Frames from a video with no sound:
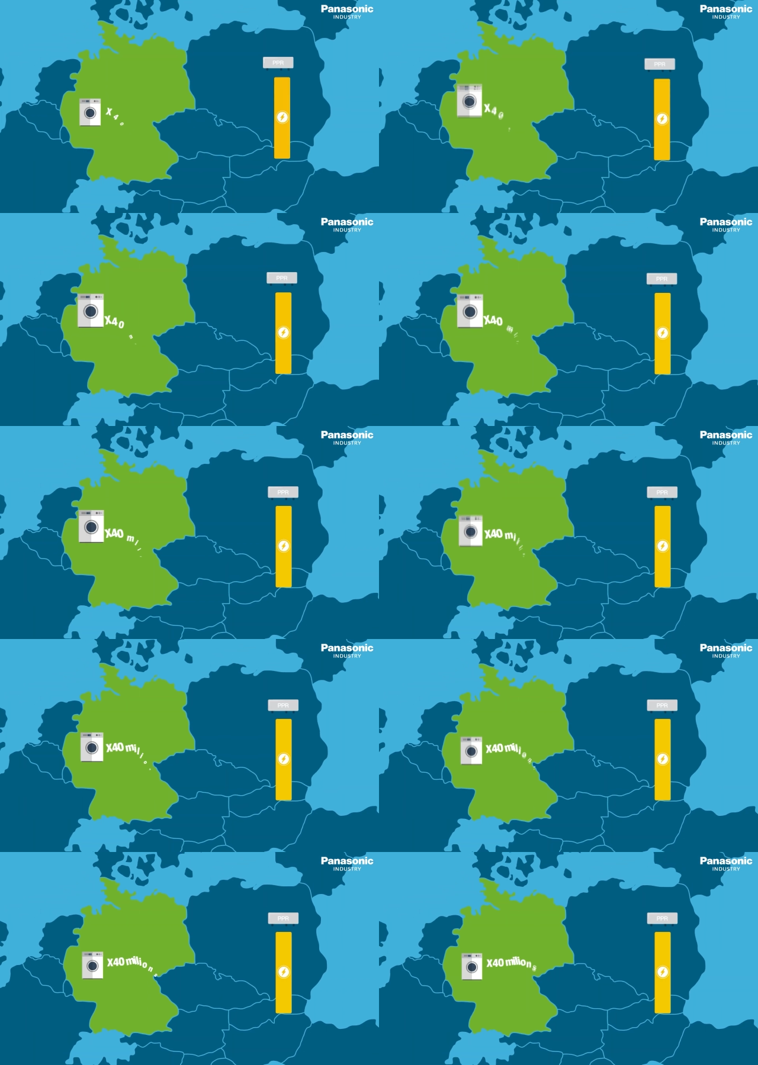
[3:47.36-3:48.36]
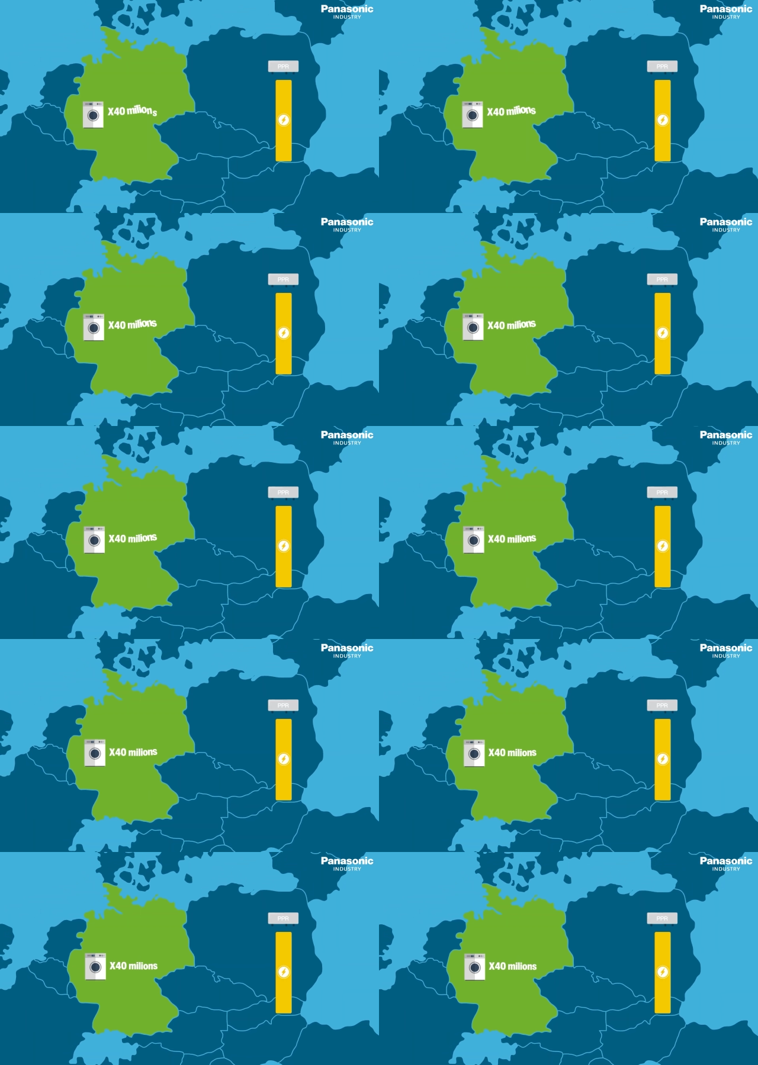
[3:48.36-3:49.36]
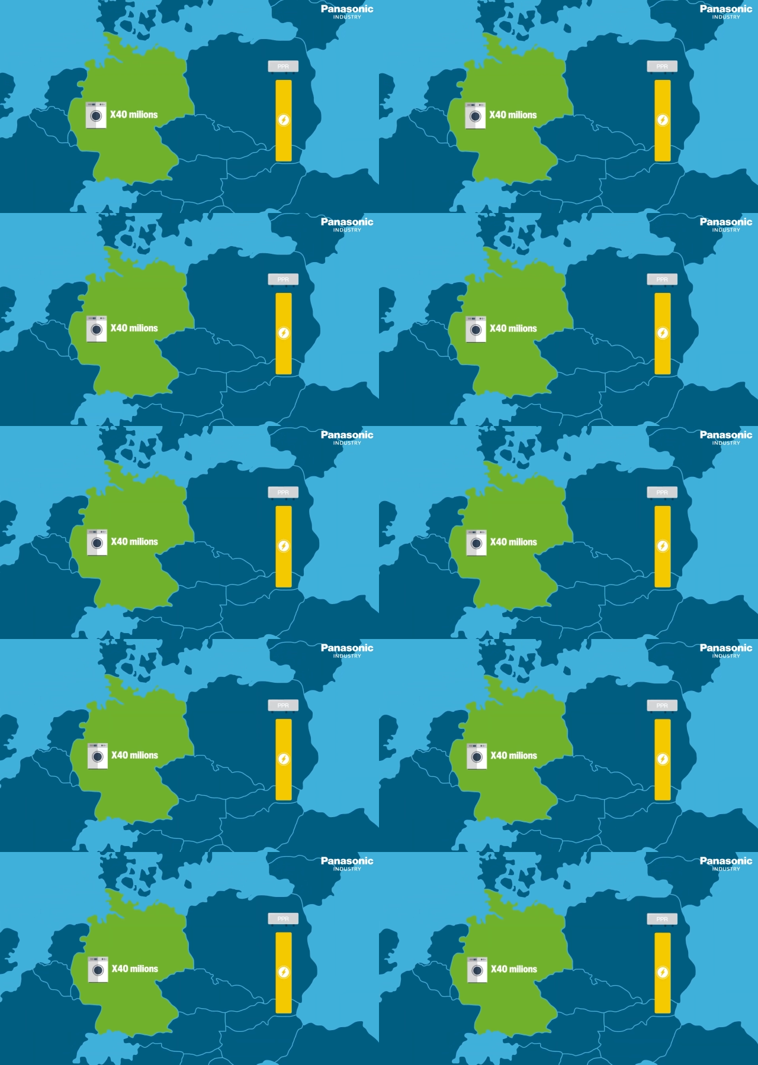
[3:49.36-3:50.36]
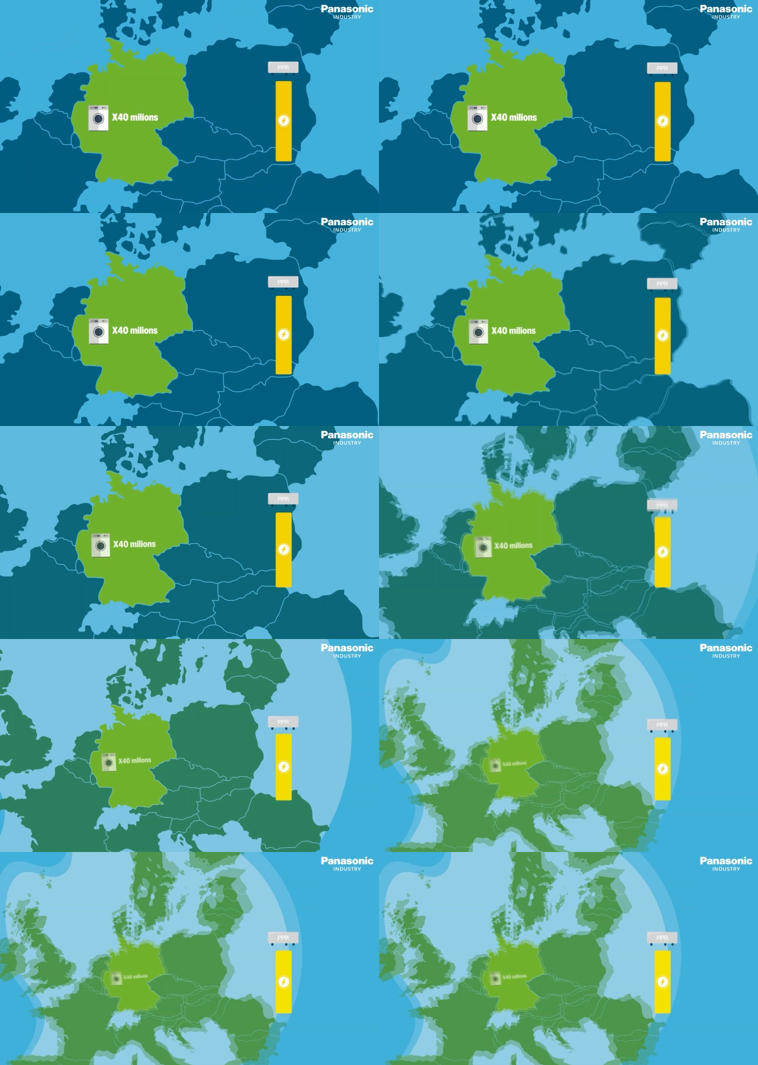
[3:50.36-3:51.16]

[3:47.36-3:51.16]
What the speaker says: Nobody's mouth can be seen.